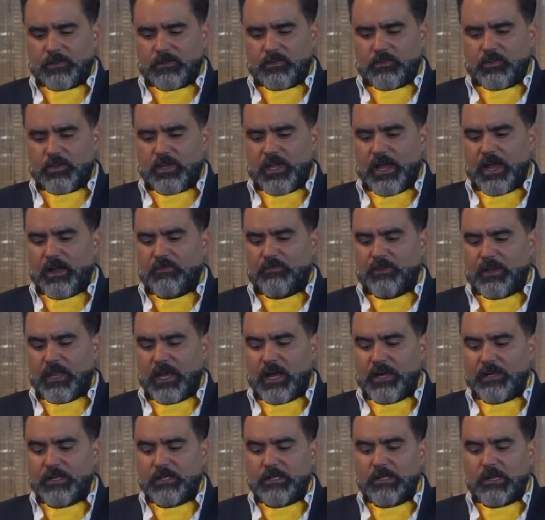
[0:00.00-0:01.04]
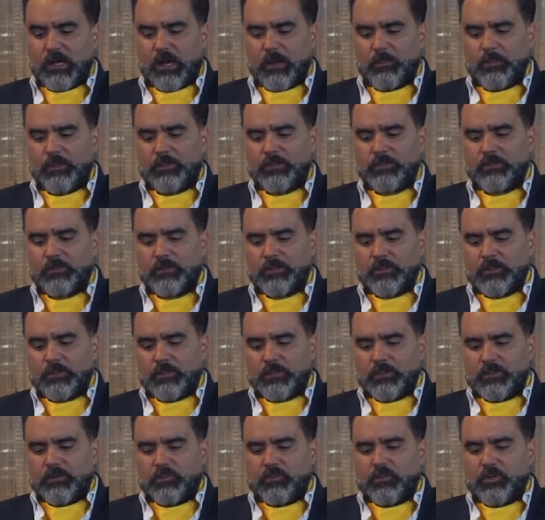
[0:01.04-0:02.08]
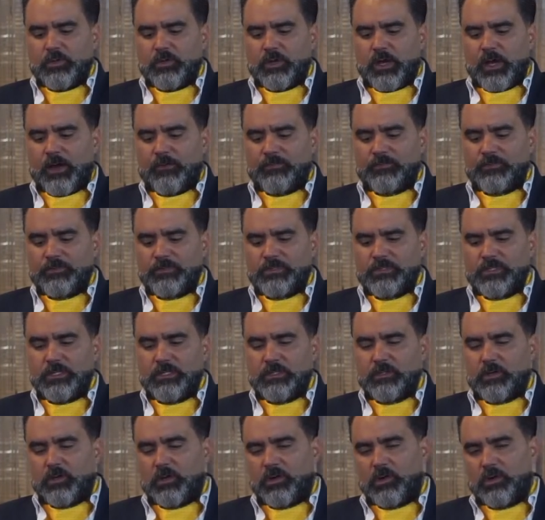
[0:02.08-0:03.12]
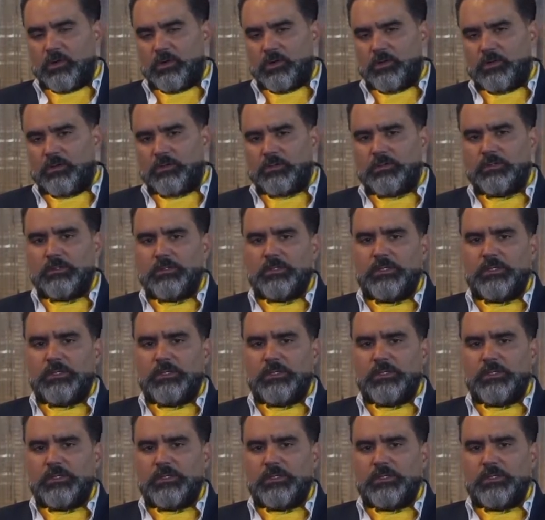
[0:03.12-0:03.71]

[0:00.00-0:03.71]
We have a lot in common. We don't have to see the whole